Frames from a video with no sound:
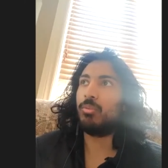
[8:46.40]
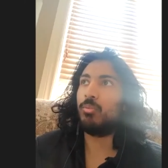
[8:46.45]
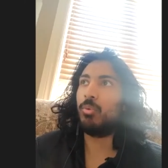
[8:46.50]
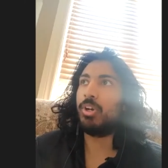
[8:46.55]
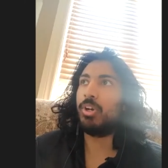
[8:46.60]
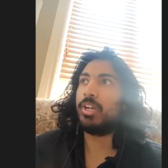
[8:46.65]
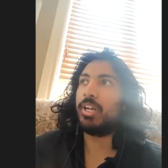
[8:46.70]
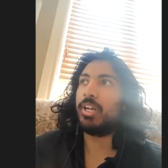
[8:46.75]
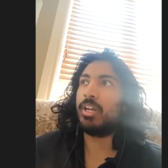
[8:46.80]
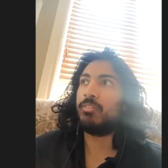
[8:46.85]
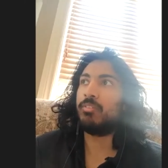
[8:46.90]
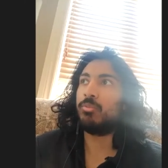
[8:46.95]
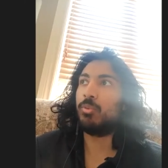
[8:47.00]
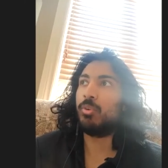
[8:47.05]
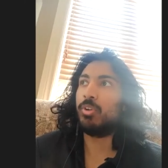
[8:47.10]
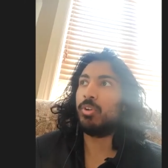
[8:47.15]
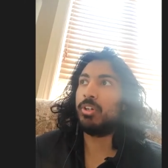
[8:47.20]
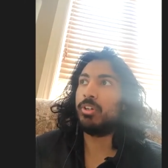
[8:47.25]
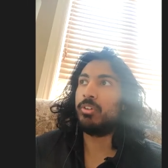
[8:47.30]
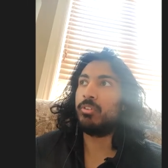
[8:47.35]
what
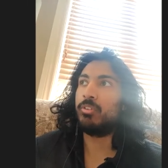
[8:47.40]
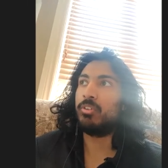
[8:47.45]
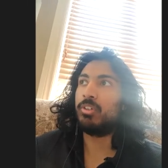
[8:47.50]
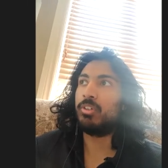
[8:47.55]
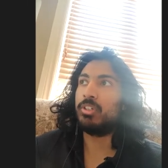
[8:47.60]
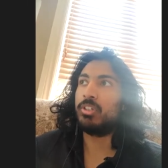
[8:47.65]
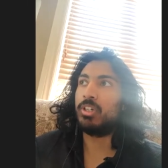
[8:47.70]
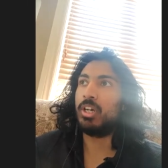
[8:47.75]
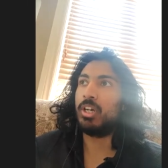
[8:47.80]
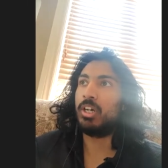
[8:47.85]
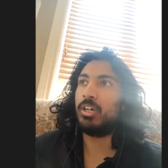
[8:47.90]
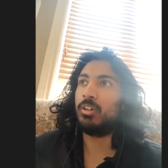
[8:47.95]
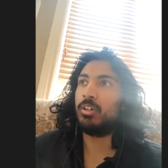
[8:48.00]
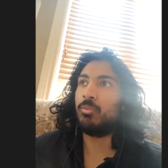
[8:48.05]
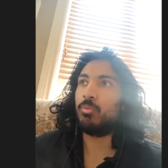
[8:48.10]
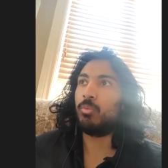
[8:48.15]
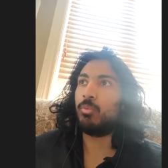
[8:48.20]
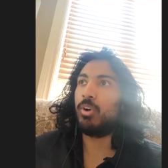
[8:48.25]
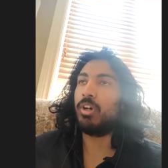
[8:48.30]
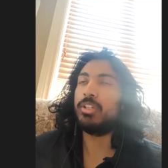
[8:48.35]
everyone uh,
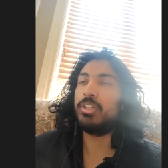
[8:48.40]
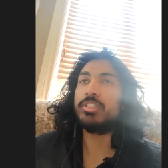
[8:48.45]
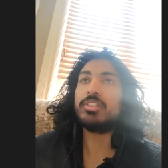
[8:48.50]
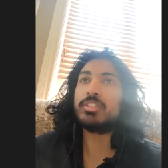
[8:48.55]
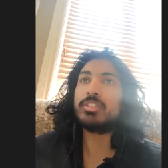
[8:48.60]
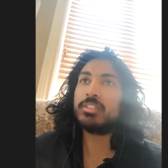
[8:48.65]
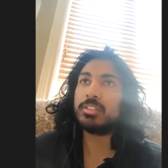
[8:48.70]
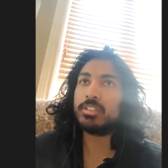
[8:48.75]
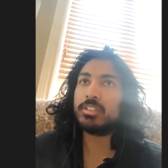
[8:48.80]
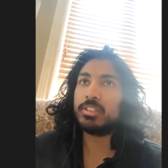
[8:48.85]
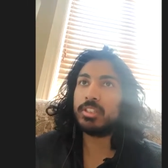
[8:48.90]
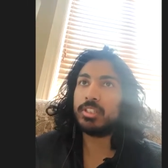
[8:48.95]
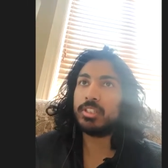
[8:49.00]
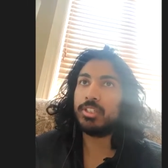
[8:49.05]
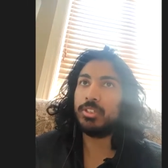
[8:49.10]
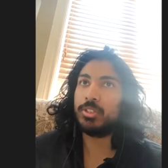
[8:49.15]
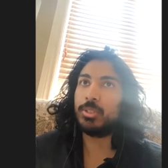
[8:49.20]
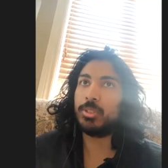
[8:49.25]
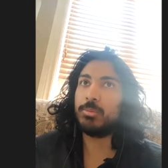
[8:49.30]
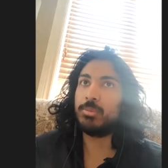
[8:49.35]
wants in
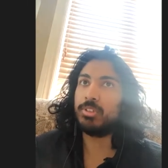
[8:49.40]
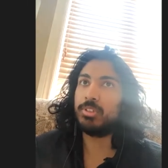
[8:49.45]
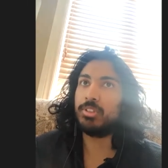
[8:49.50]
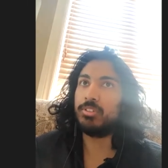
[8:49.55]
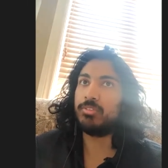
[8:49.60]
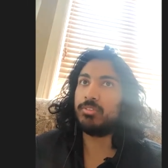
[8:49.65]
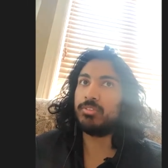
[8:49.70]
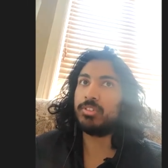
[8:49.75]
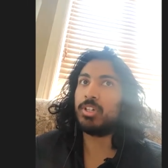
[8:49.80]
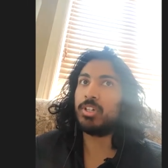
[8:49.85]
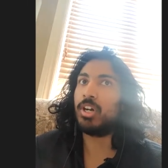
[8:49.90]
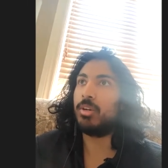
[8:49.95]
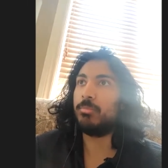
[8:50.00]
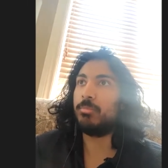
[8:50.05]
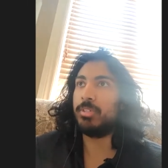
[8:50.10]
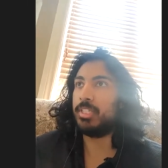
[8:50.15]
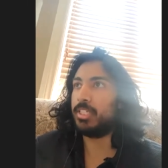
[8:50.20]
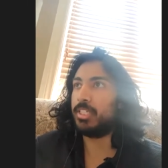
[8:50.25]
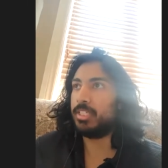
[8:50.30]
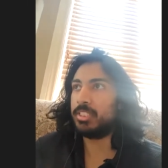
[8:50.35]
terms of
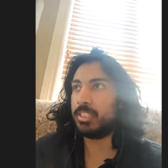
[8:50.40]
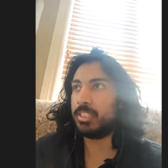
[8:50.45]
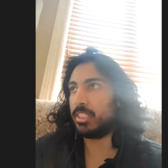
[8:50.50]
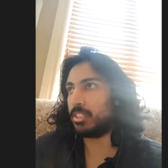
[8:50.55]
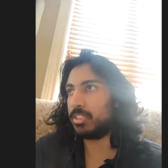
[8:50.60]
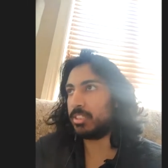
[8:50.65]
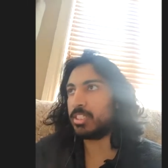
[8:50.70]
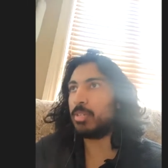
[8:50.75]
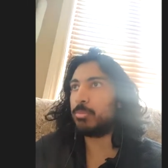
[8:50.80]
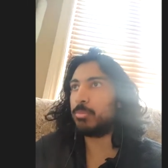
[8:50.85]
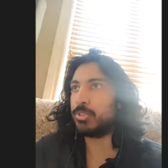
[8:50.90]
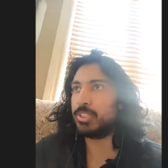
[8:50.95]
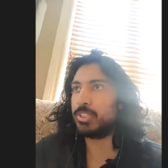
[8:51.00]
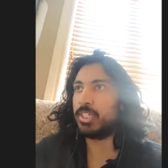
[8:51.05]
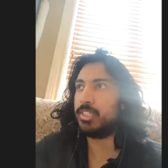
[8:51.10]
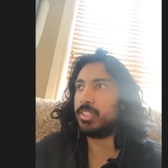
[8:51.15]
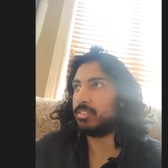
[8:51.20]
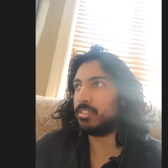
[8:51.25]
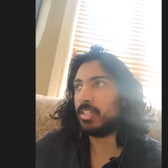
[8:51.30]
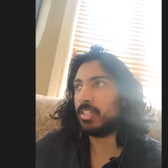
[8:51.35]
common needs, like sample
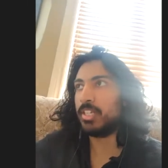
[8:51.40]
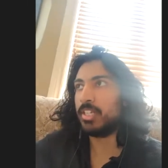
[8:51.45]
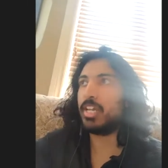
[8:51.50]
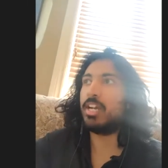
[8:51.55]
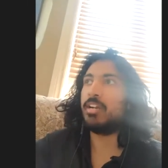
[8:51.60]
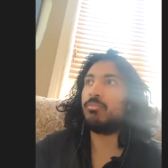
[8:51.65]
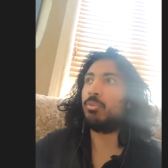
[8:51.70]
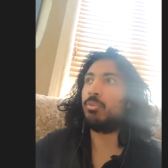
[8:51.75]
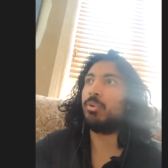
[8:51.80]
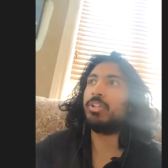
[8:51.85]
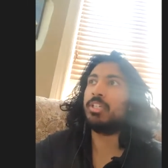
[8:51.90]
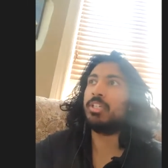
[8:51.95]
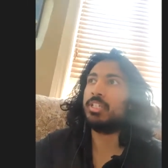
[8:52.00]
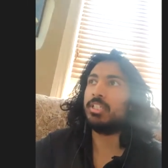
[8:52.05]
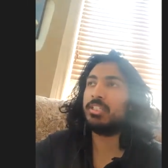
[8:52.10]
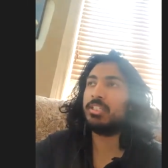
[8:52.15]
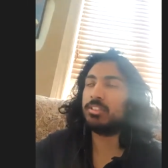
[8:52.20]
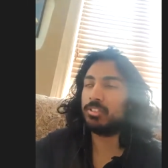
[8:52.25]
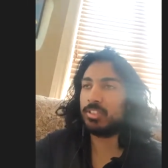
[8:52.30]
size everyone needs.